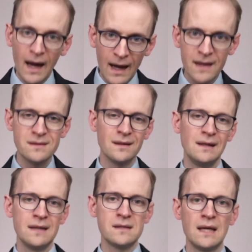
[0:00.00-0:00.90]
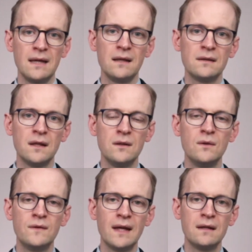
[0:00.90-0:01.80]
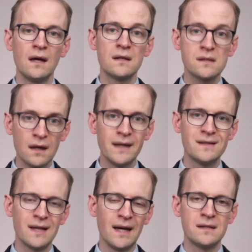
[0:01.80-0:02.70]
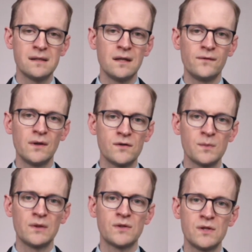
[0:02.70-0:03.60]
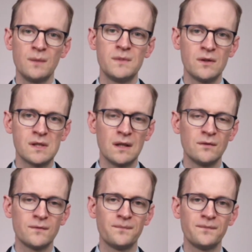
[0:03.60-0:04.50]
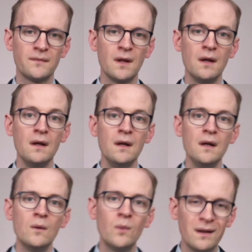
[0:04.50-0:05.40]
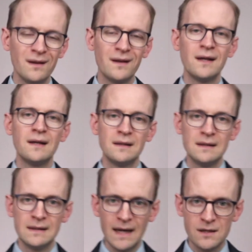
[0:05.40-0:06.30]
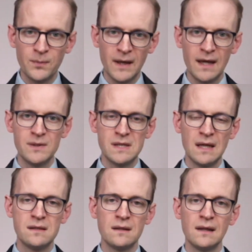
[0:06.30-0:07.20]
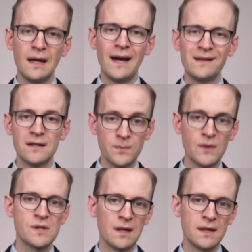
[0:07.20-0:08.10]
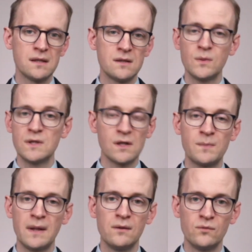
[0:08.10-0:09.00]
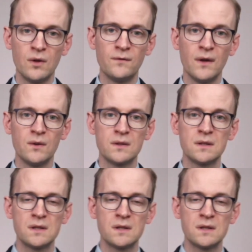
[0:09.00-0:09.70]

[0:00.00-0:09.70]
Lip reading: And let's say that you then assigned a certificate of sponsorship to yourself. Well, that's prohibited and the sponsor license would just be revoked.